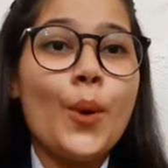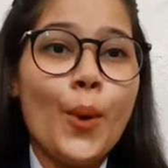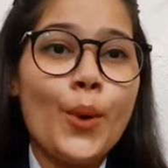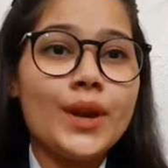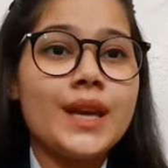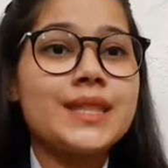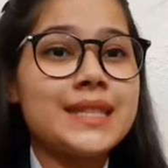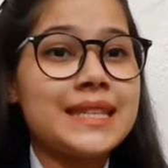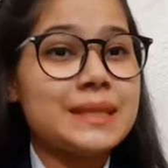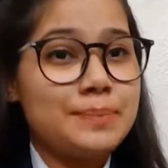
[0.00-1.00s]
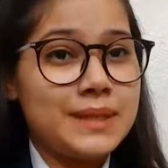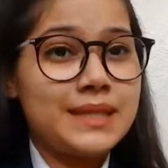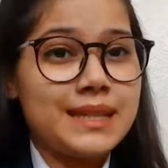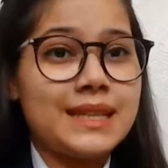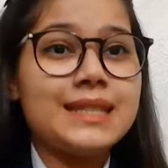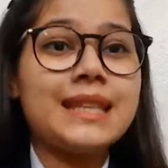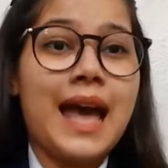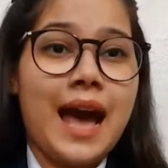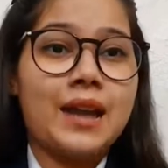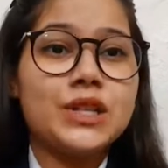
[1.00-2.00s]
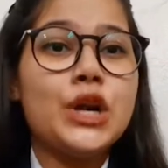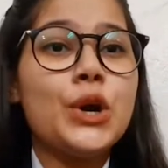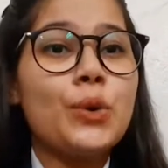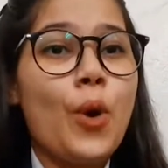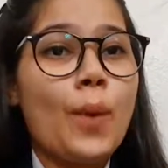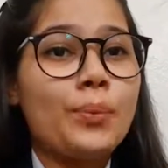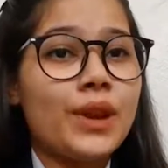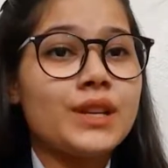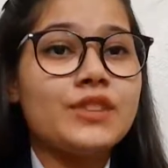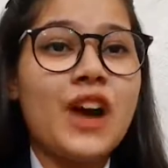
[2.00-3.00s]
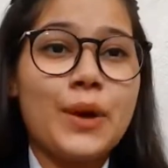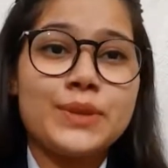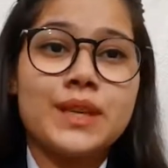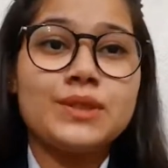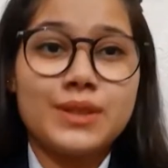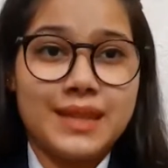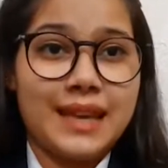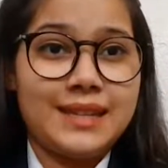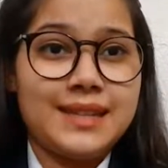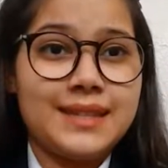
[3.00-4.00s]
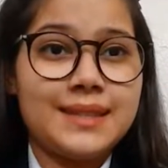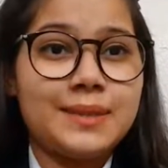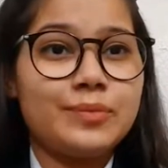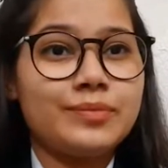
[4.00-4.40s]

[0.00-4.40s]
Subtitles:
old and seized buildings, and cooperative housing societies.